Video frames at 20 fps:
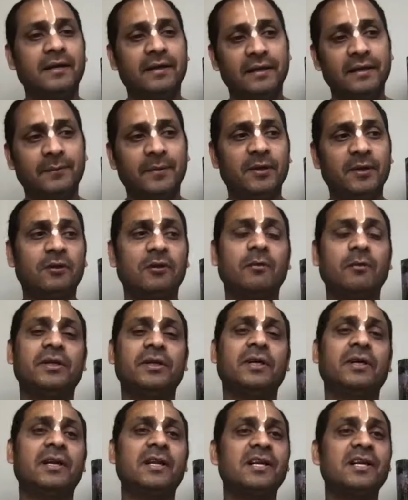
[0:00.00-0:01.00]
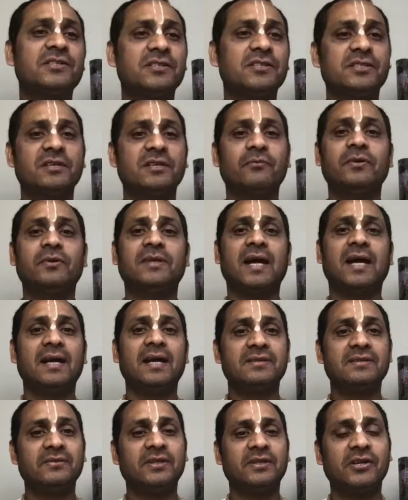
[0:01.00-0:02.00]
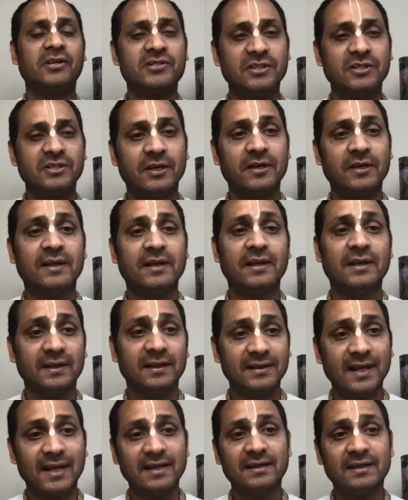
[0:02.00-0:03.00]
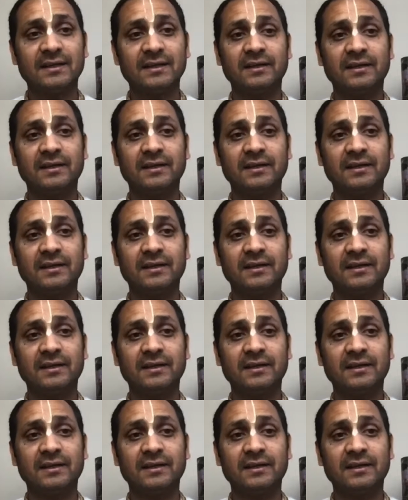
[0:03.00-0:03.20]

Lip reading: depending on the relationship it has with Krishna. That